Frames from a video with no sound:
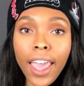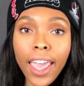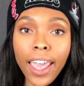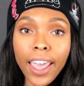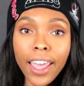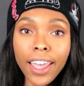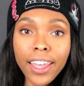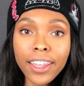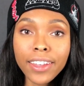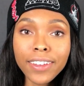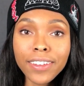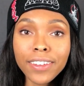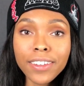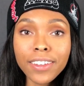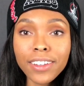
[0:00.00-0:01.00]

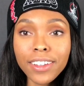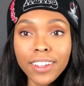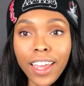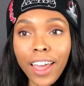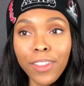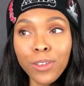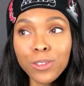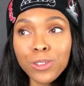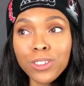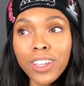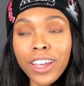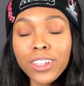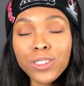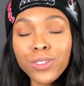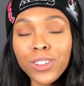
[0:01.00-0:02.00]
and yeah, those are
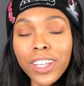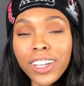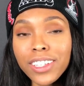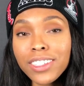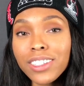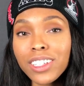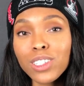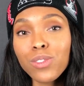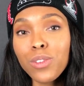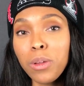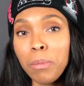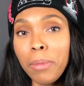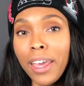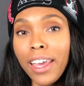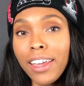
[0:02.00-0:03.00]
sized for like a
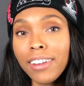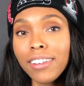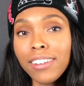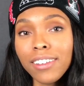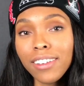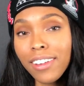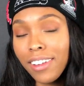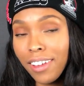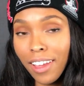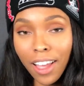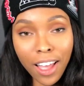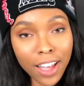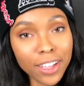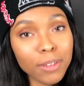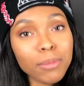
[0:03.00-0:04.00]
6-foot man.
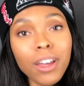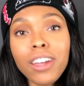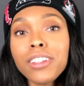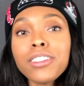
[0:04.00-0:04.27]
I am not a